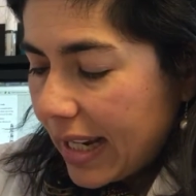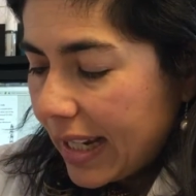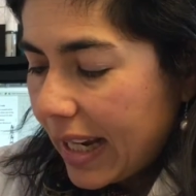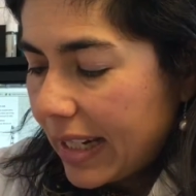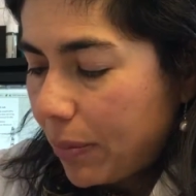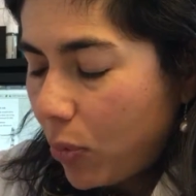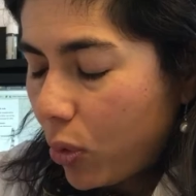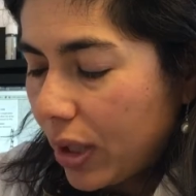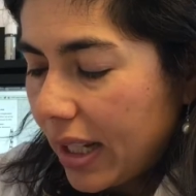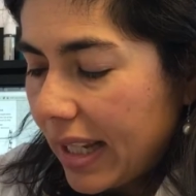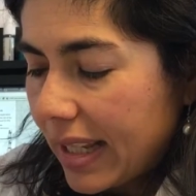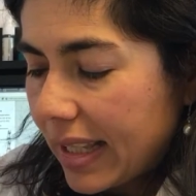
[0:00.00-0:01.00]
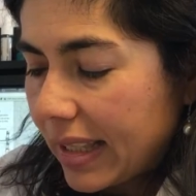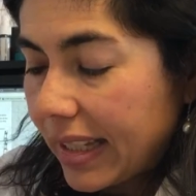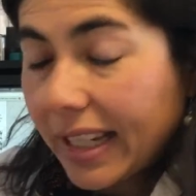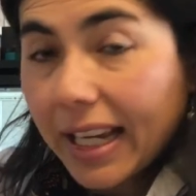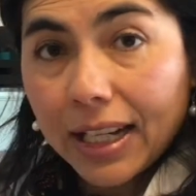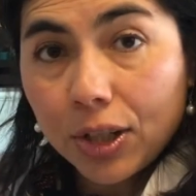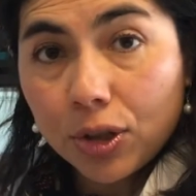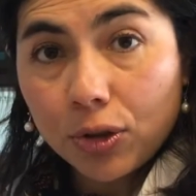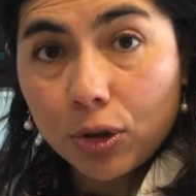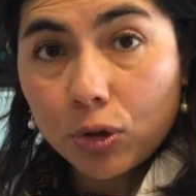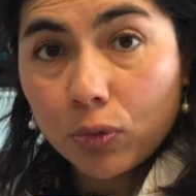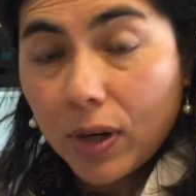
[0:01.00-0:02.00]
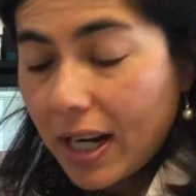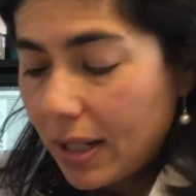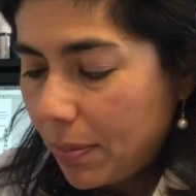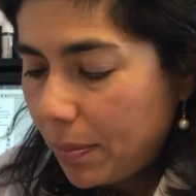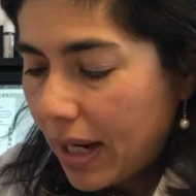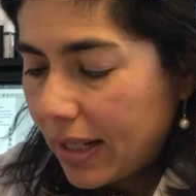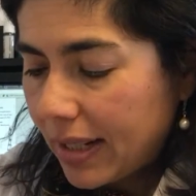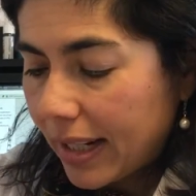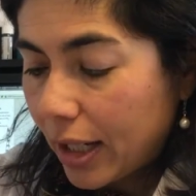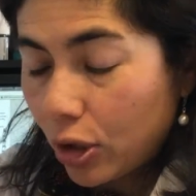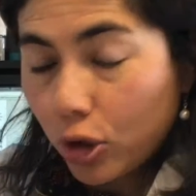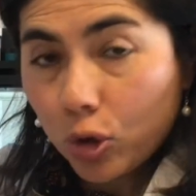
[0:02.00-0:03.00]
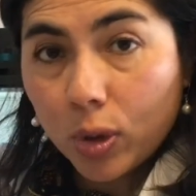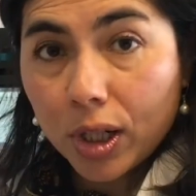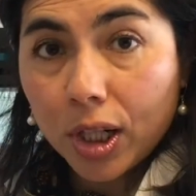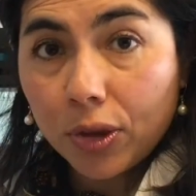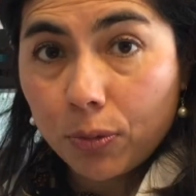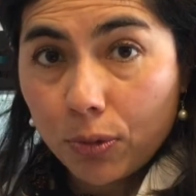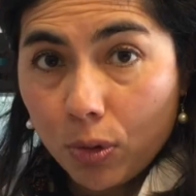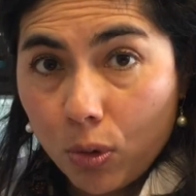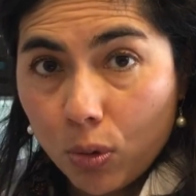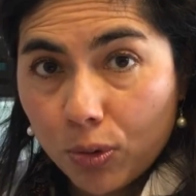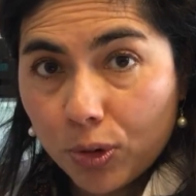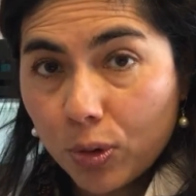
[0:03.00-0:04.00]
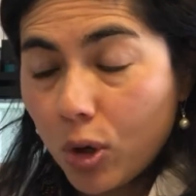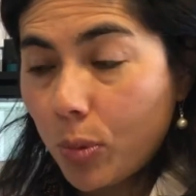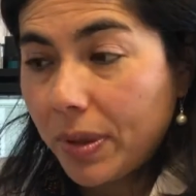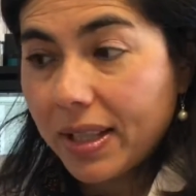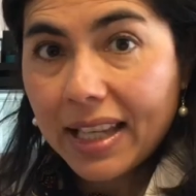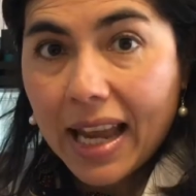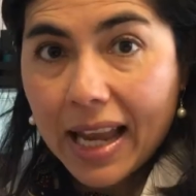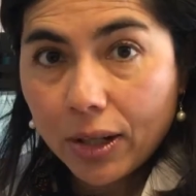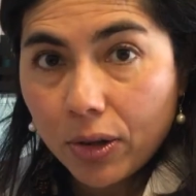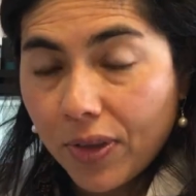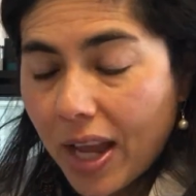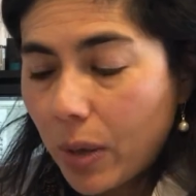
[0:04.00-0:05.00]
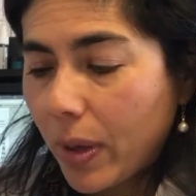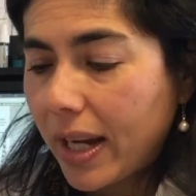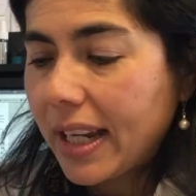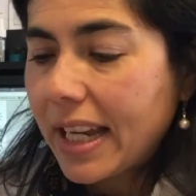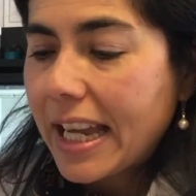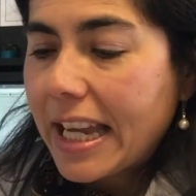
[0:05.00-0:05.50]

can more easily get into the drain by taking a shortcut through the hole. So it opens the angle that way.